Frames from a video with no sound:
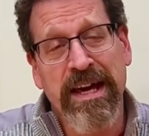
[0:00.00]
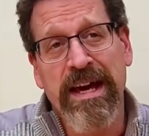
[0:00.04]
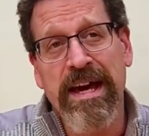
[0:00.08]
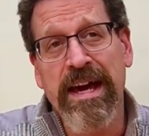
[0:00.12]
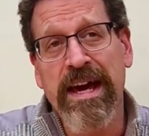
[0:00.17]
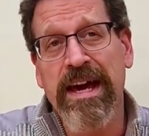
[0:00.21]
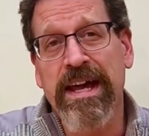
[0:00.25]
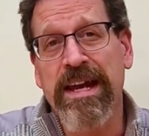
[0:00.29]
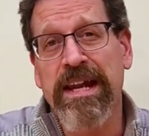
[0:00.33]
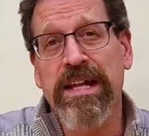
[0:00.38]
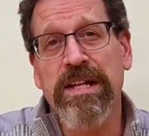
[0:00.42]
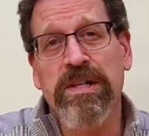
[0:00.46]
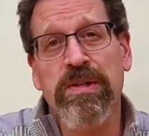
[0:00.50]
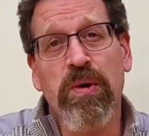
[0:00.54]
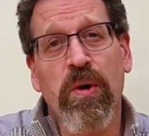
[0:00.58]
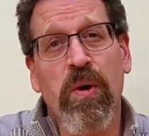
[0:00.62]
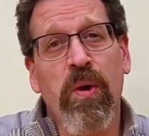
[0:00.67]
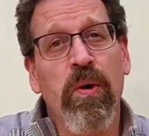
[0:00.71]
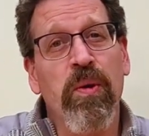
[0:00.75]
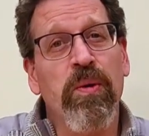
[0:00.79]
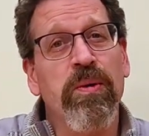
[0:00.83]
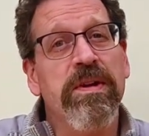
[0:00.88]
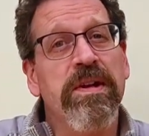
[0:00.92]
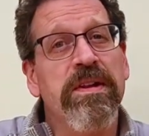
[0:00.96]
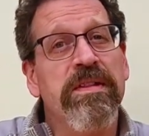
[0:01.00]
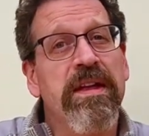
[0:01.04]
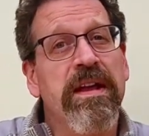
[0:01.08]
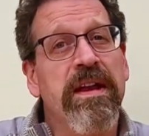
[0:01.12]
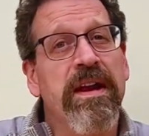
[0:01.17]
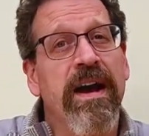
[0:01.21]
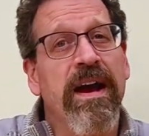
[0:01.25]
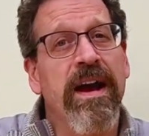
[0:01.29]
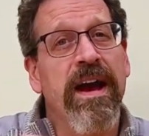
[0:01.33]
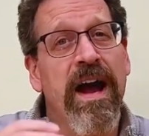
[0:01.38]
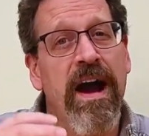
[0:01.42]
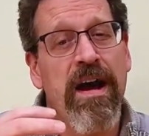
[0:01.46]
And it's only that
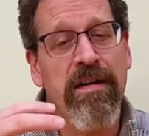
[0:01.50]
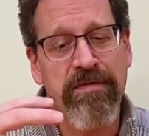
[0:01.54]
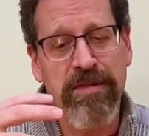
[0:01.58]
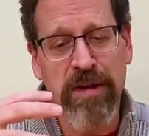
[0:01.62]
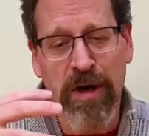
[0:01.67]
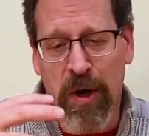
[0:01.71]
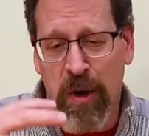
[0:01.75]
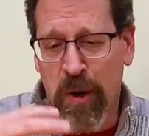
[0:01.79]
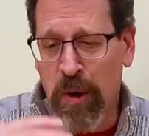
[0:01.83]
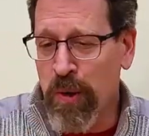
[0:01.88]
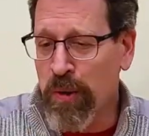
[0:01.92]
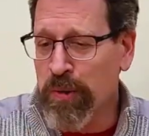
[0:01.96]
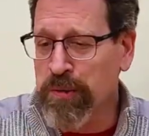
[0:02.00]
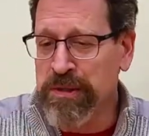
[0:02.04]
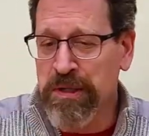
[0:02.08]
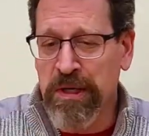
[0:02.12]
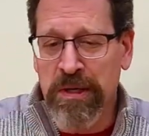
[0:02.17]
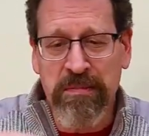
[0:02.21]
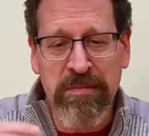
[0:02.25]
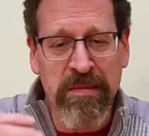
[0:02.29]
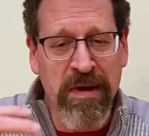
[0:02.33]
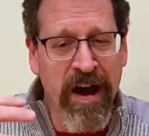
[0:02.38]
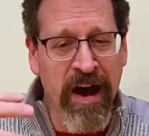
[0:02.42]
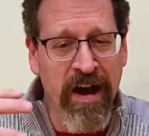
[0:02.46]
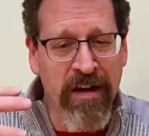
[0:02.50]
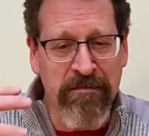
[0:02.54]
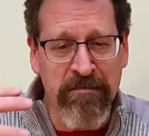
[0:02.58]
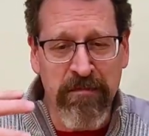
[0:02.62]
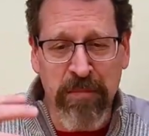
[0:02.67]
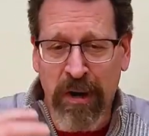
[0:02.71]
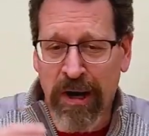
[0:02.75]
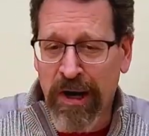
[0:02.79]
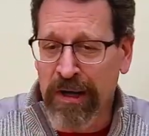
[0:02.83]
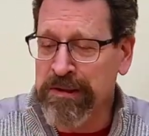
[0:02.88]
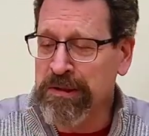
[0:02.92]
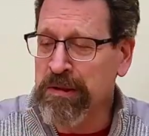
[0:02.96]
I have to own them, have
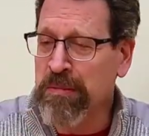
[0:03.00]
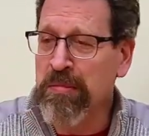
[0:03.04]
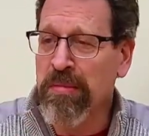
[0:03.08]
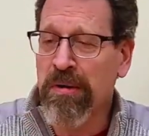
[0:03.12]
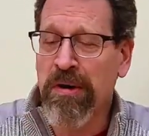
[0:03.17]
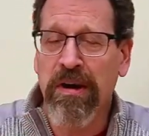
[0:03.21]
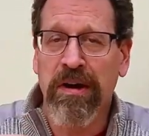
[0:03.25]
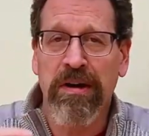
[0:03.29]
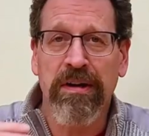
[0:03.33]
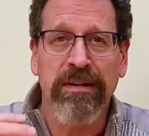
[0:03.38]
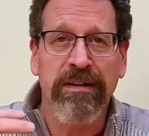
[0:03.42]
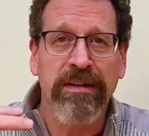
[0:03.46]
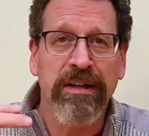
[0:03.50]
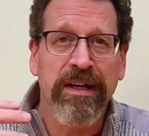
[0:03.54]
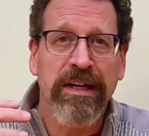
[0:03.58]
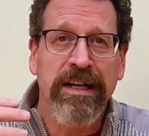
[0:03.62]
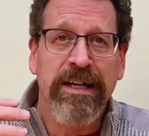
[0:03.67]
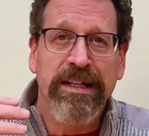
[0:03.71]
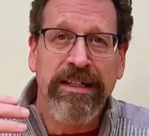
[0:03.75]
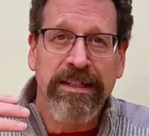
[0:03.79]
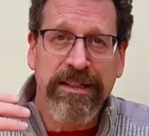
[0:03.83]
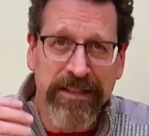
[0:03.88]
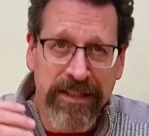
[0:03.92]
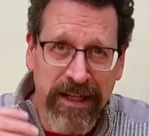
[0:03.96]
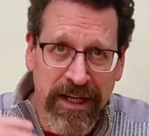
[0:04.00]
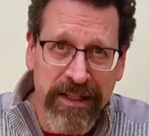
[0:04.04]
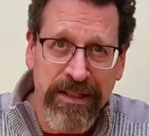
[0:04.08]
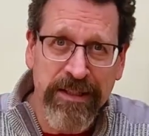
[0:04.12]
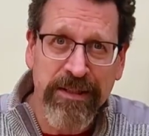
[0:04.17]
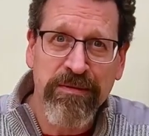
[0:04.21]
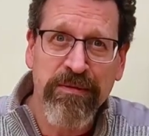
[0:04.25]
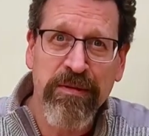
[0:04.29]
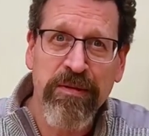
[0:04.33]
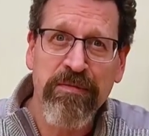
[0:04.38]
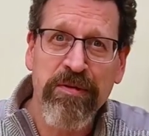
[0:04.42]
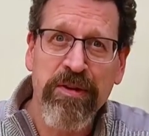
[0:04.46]
bought the bottle, done
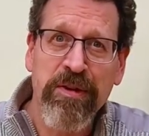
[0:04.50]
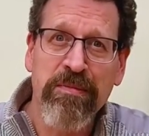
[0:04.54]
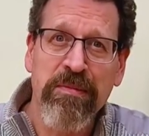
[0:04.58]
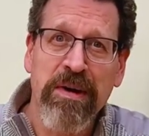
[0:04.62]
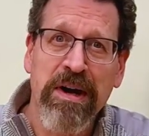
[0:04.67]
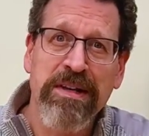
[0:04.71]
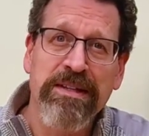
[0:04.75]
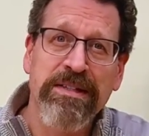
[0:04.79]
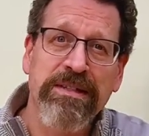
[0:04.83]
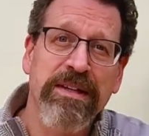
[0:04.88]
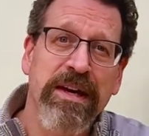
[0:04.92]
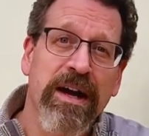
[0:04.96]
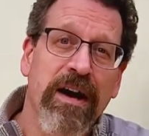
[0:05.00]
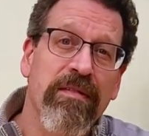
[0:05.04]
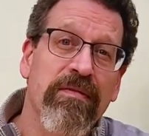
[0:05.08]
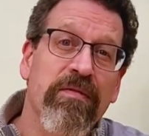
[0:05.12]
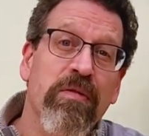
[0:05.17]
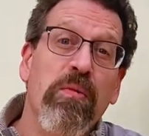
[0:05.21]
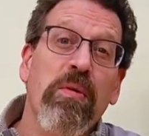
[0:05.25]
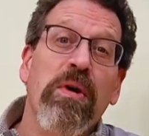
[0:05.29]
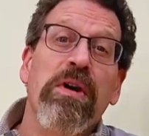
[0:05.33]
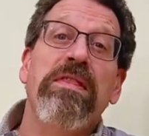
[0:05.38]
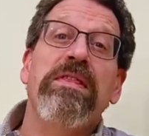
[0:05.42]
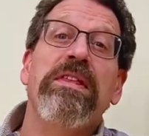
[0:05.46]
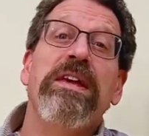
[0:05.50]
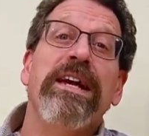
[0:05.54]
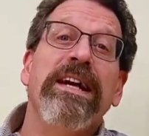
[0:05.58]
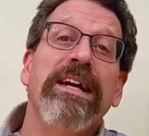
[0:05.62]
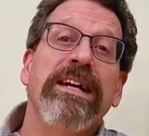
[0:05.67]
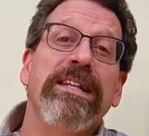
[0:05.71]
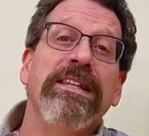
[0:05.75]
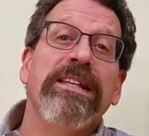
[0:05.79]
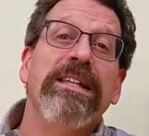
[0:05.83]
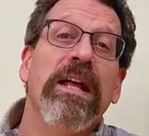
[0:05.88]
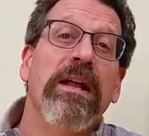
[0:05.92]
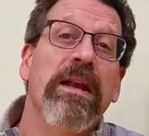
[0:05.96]
the review myself
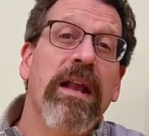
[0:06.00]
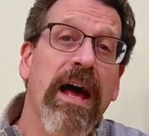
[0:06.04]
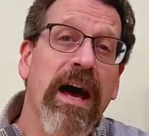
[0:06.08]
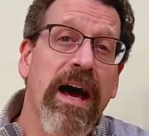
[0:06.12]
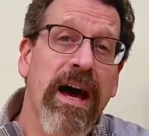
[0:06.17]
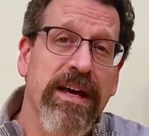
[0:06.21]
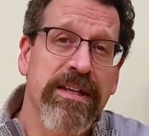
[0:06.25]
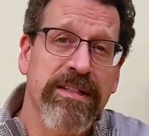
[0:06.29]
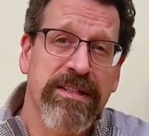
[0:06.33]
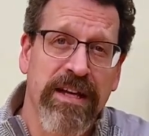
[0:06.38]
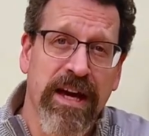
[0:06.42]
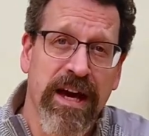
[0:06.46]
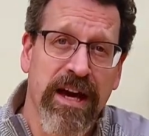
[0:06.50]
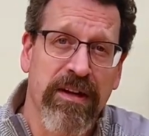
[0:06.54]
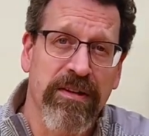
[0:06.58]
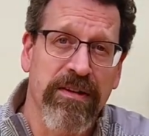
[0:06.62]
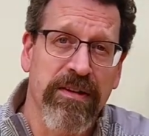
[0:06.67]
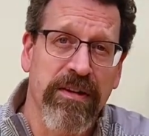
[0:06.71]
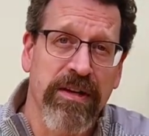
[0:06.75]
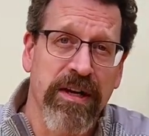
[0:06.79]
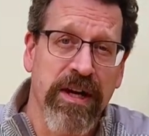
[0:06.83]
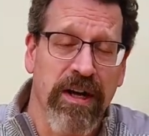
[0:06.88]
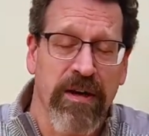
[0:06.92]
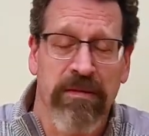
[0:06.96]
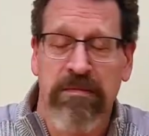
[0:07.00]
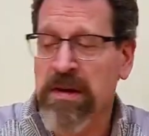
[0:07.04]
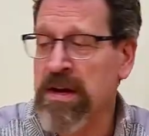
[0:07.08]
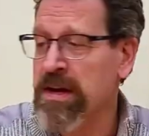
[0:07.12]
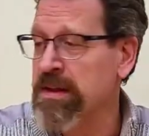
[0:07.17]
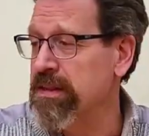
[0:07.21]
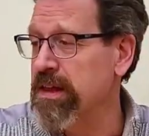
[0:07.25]
within the last calendar year.